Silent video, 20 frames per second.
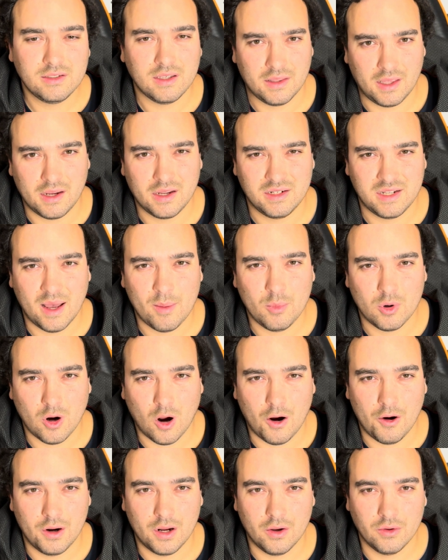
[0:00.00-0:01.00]
I think a
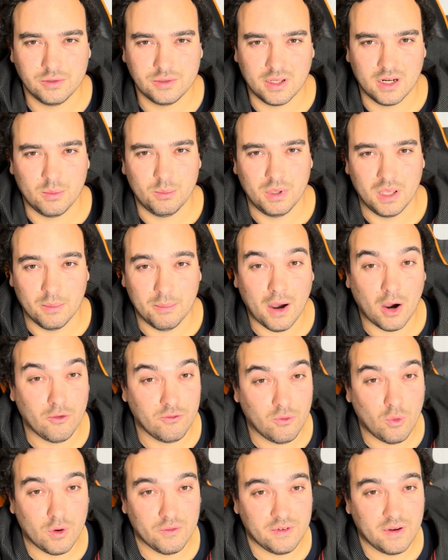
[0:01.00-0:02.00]
Temerario is going to be about
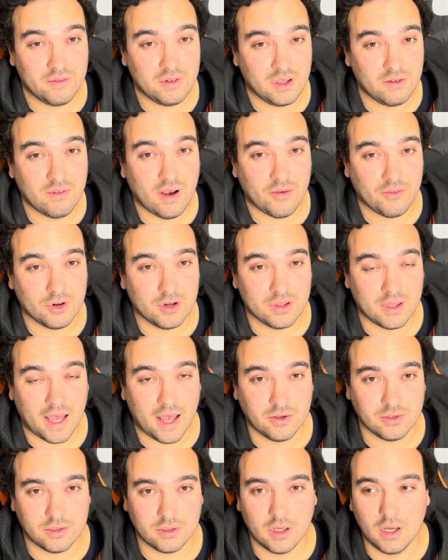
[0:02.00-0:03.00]
450,
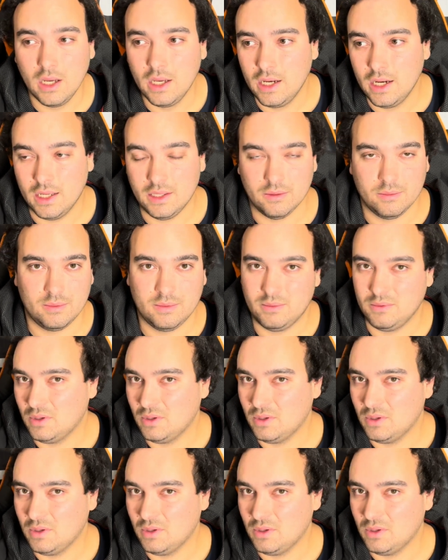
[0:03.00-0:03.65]
500,000, and